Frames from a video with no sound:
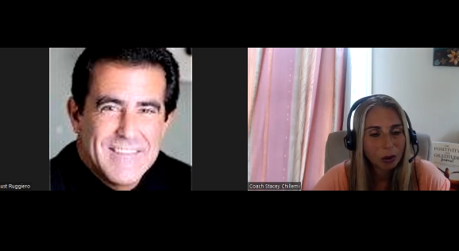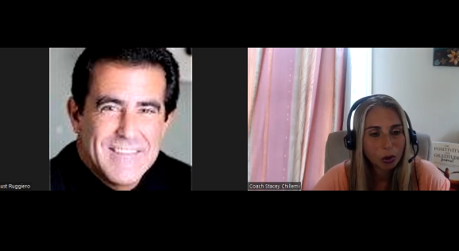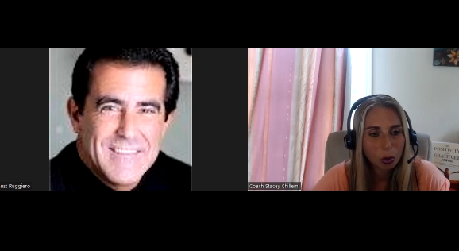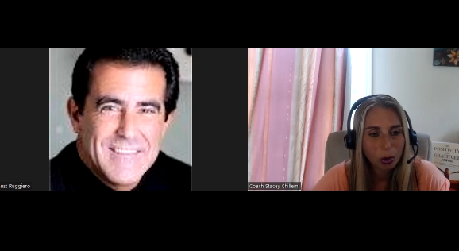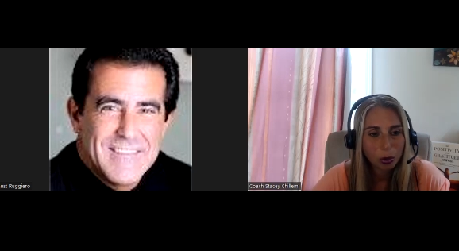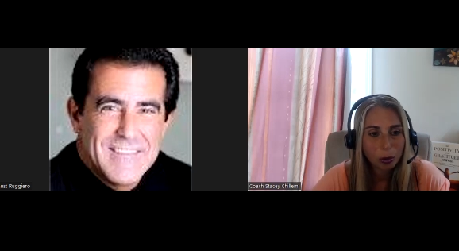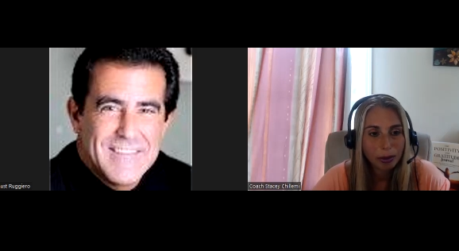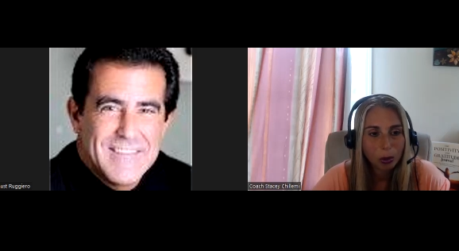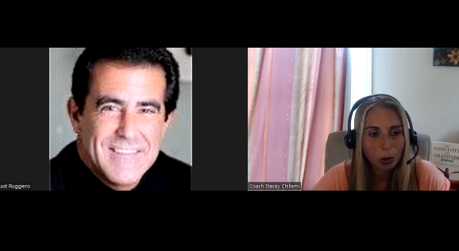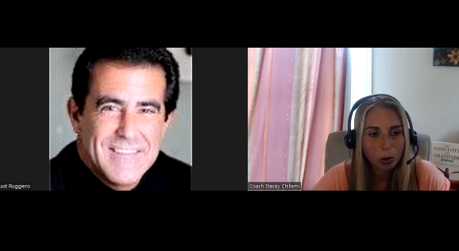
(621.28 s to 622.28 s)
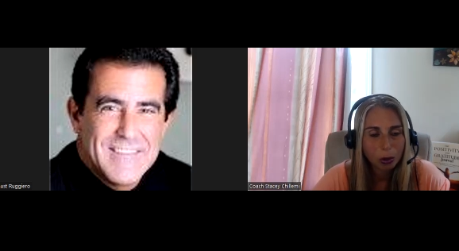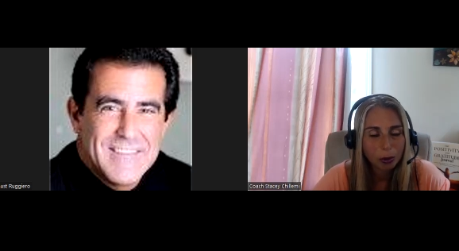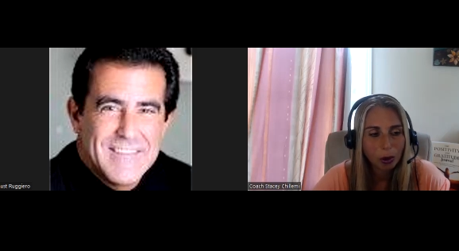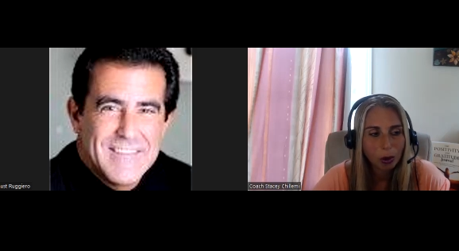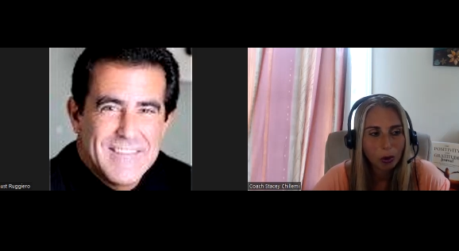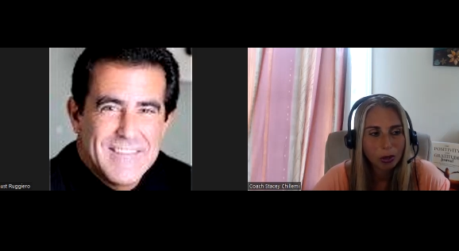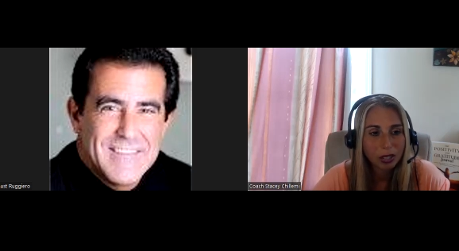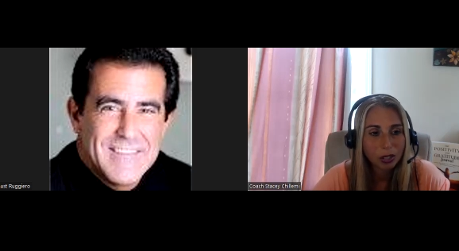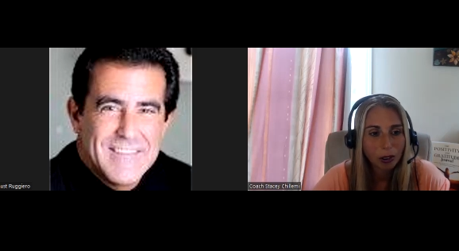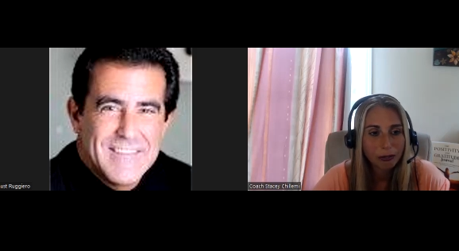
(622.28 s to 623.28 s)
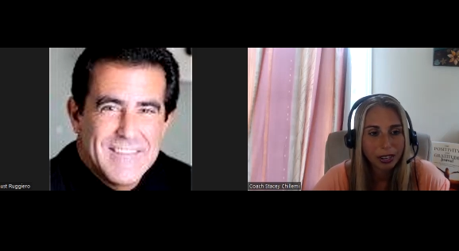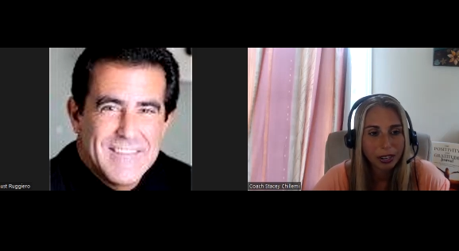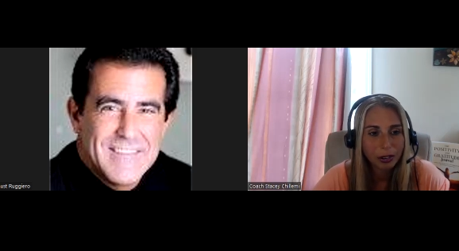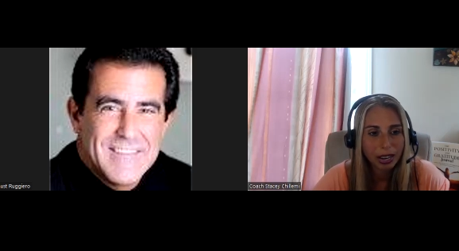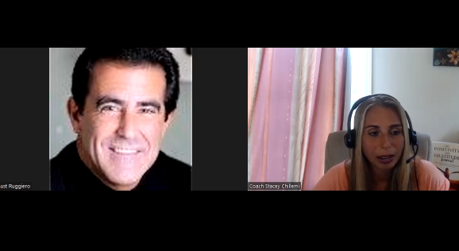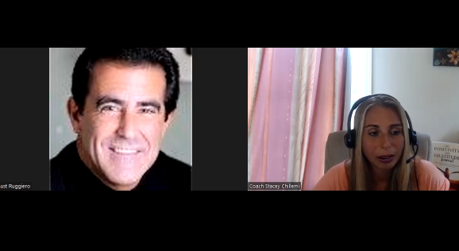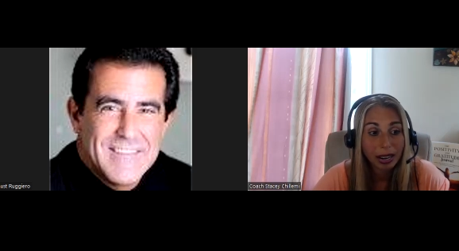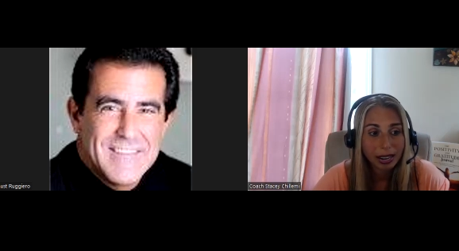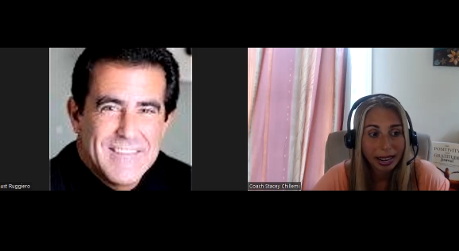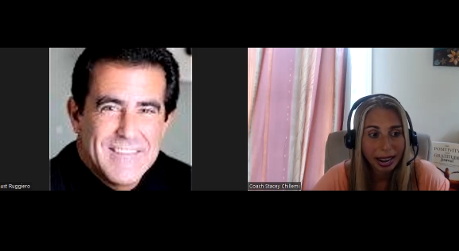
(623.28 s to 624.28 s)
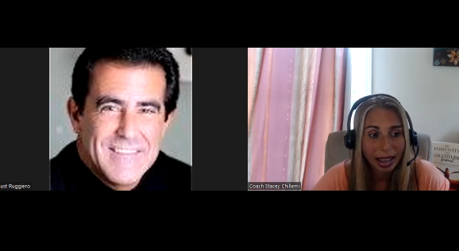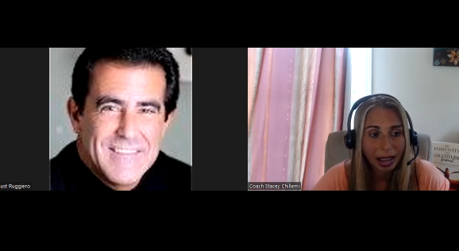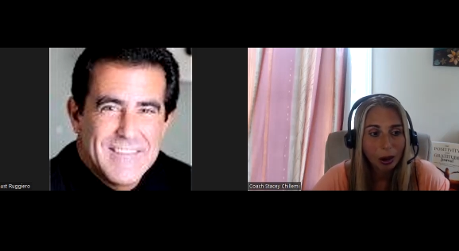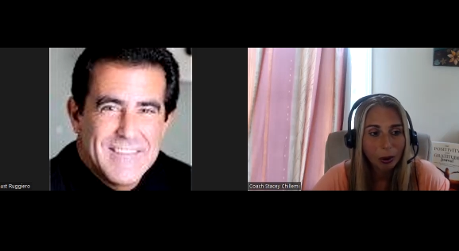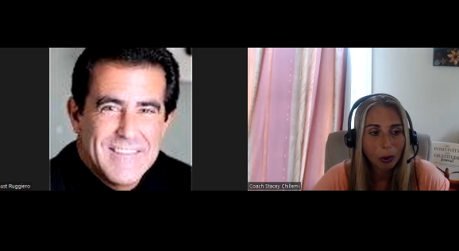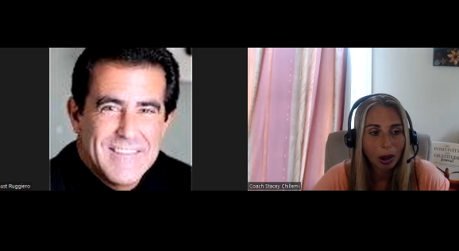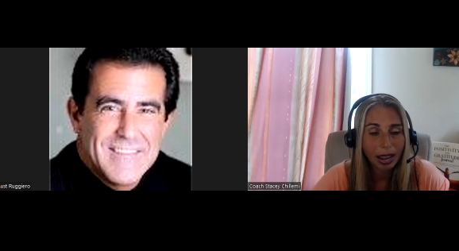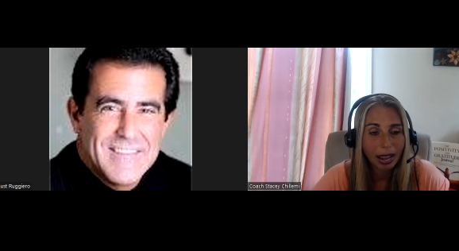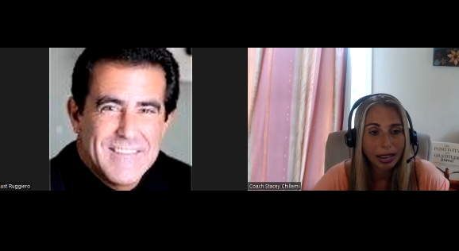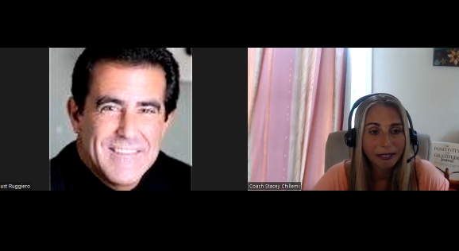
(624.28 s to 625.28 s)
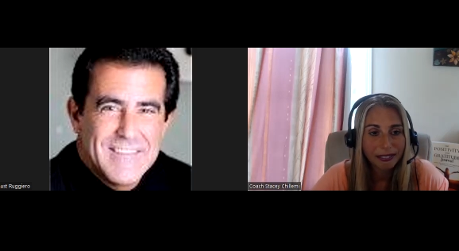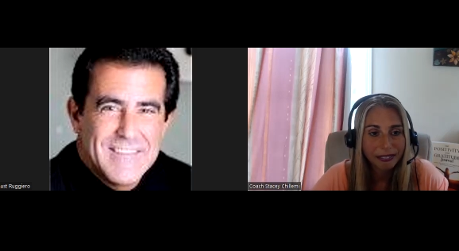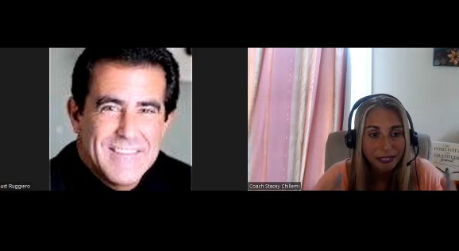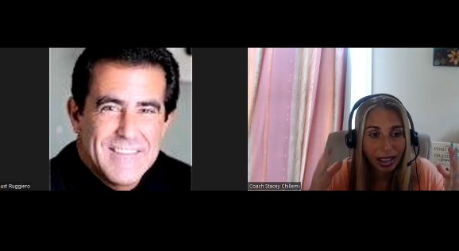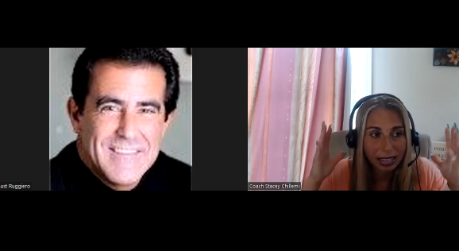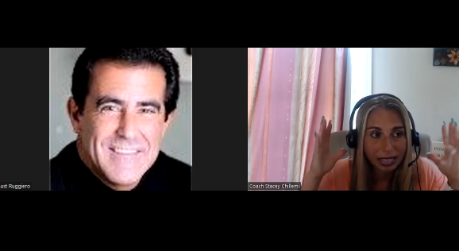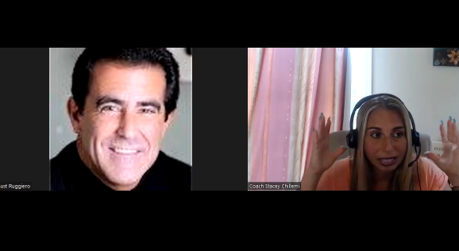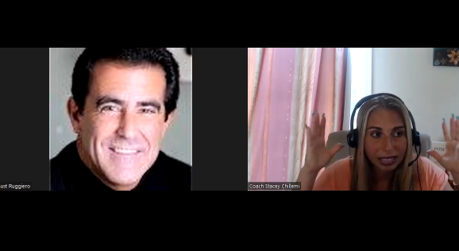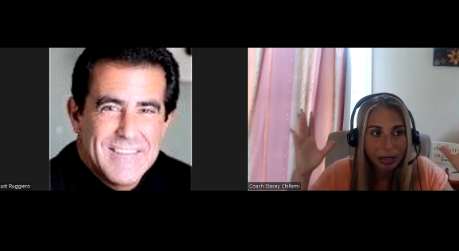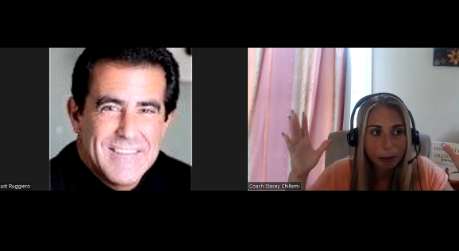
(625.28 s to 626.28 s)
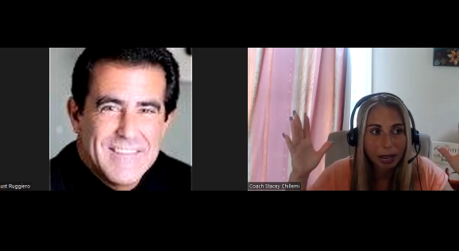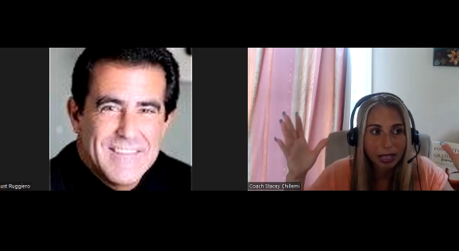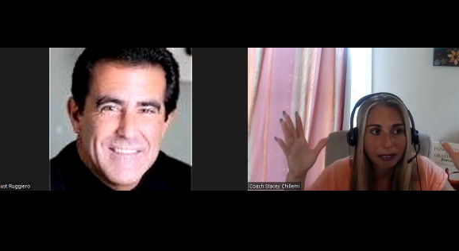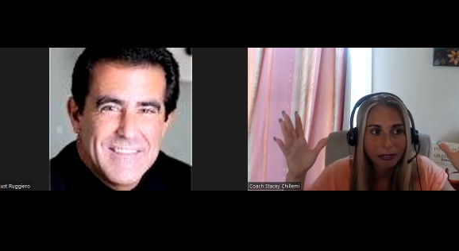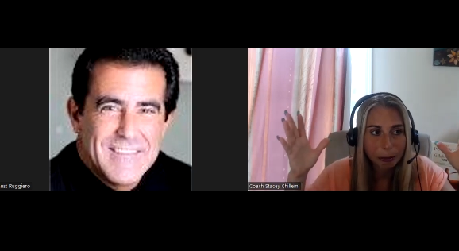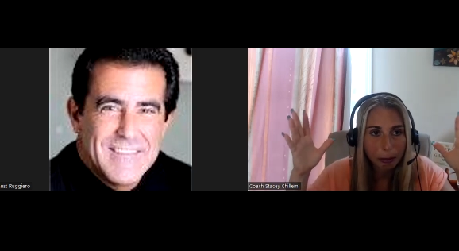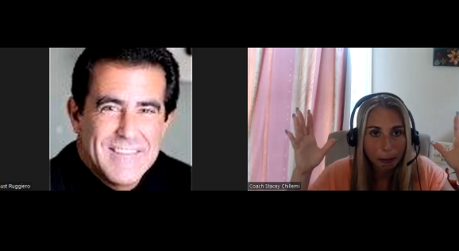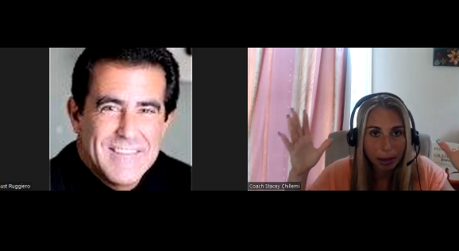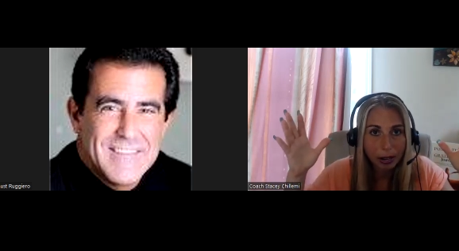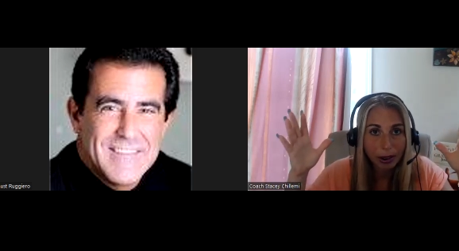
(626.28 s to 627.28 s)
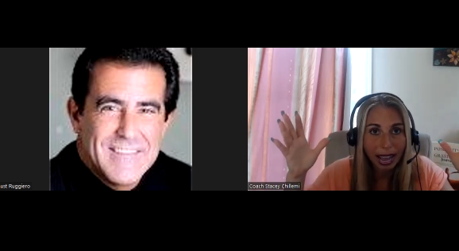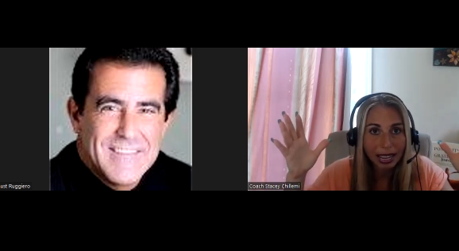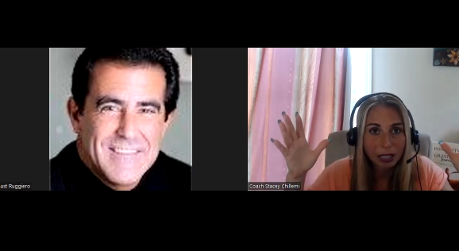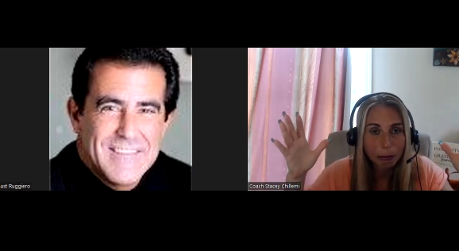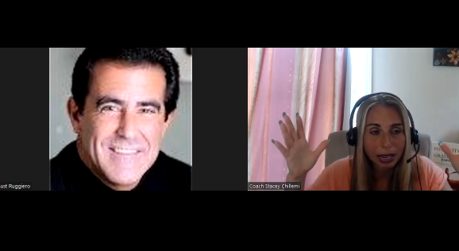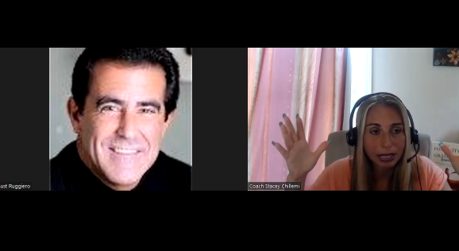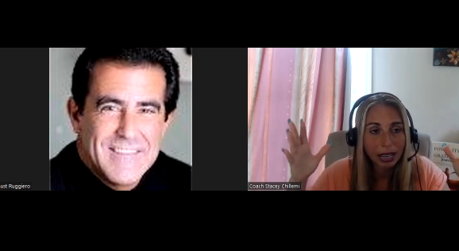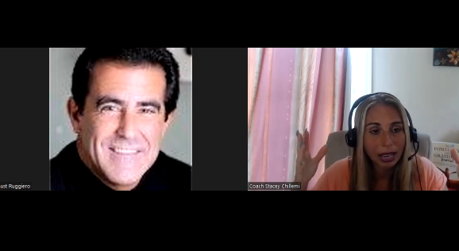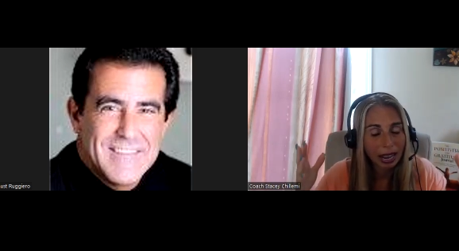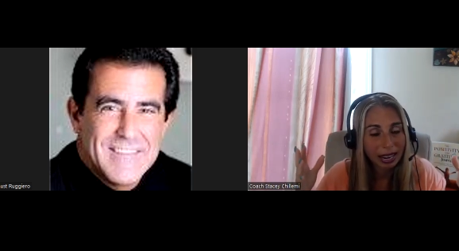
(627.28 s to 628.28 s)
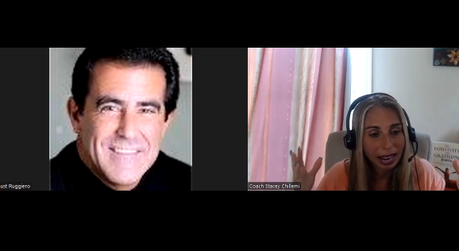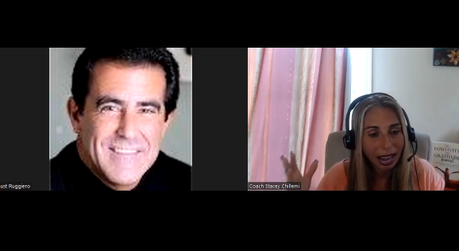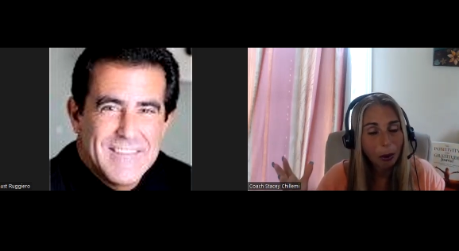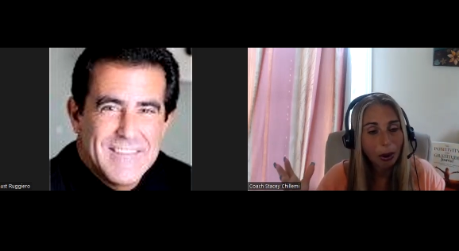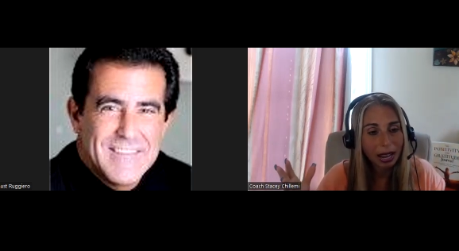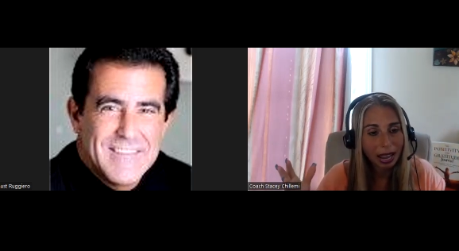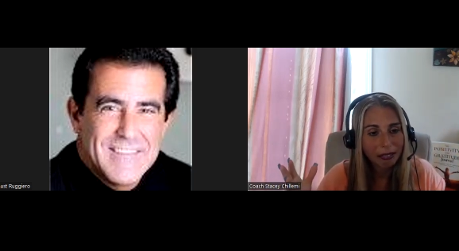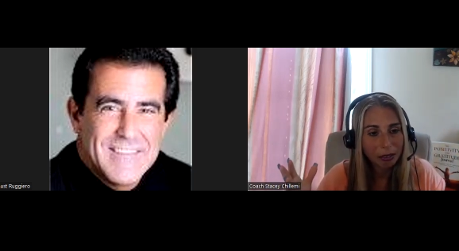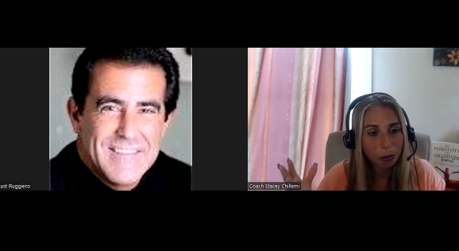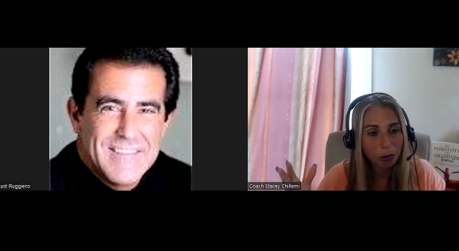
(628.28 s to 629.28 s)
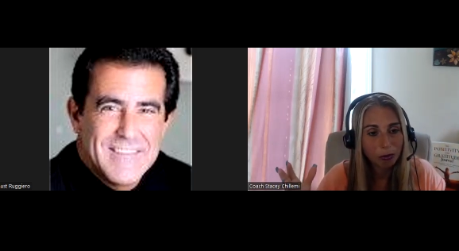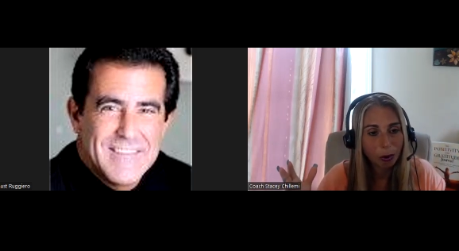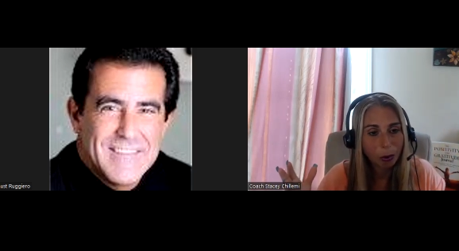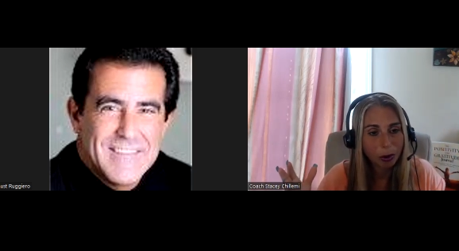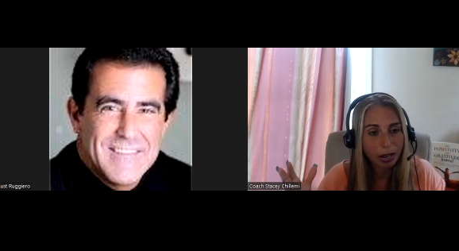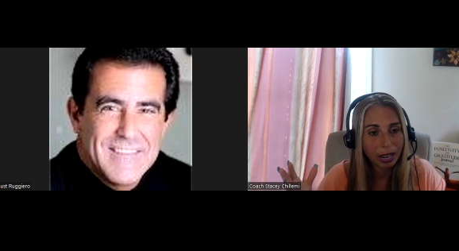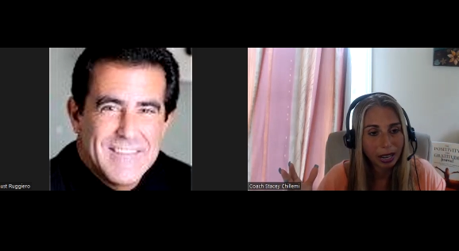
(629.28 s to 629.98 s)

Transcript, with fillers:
Speaker 1: those short-term and long-term goals and start figuring out now i can i can see my life from a better aspect and now i have to move forward